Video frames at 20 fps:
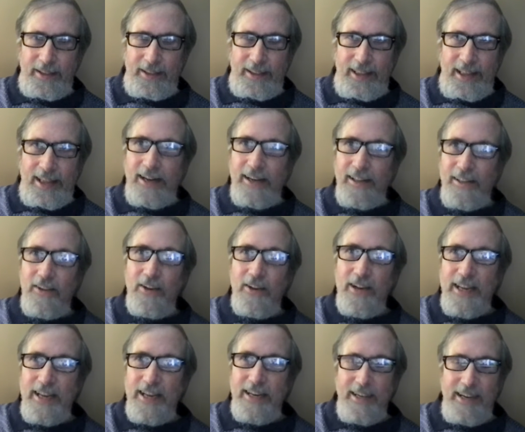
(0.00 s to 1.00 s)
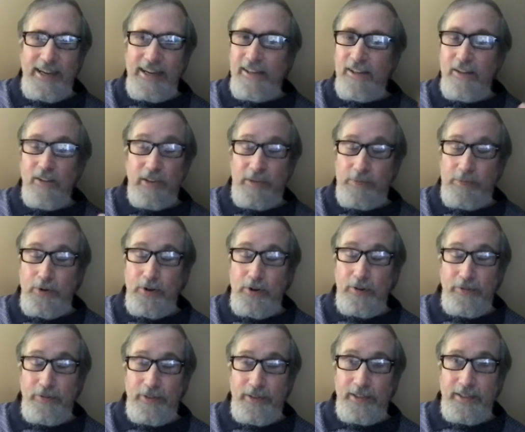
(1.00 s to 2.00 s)
and I look at it, and it looks
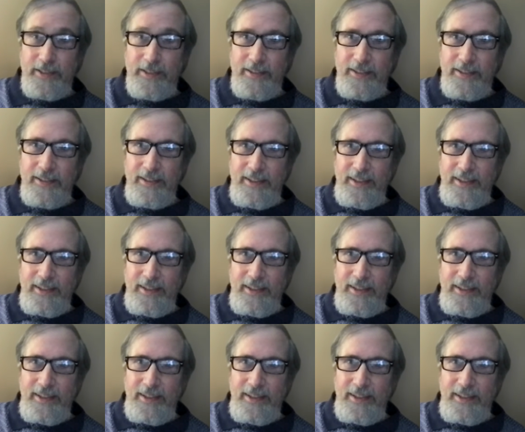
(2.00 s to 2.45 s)
perfect.